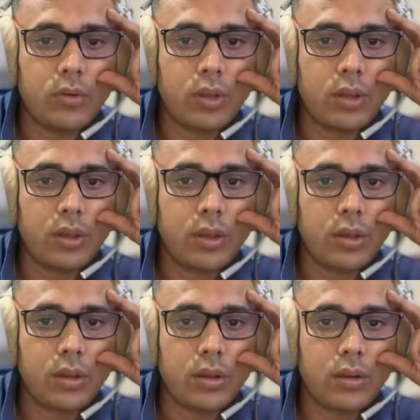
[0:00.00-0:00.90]
here,
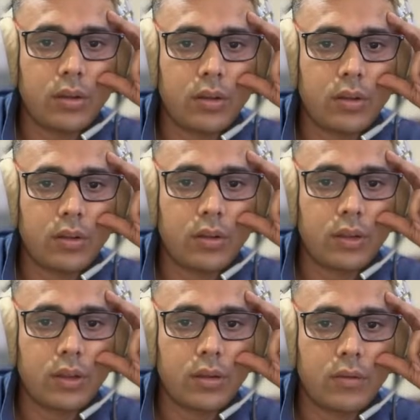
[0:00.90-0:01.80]

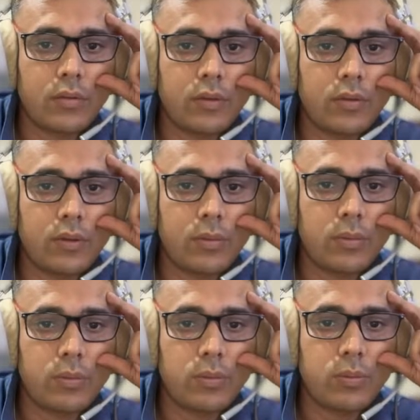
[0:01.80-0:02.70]
then we will
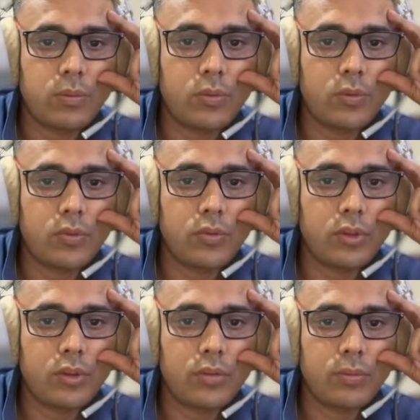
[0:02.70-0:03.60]
push
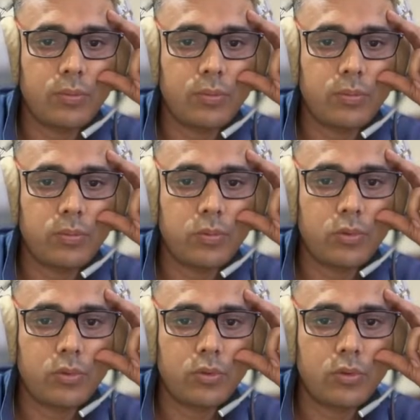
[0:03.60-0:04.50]
this
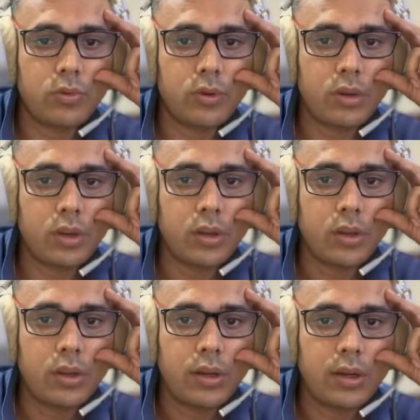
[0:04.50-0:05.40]
pawn
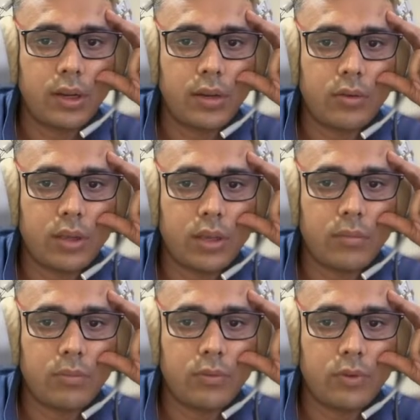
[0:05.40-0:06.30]
and try to
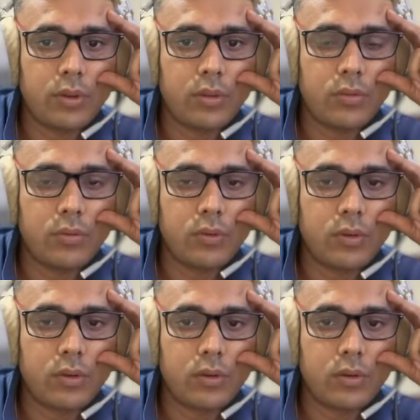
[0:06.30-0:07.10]
capture this one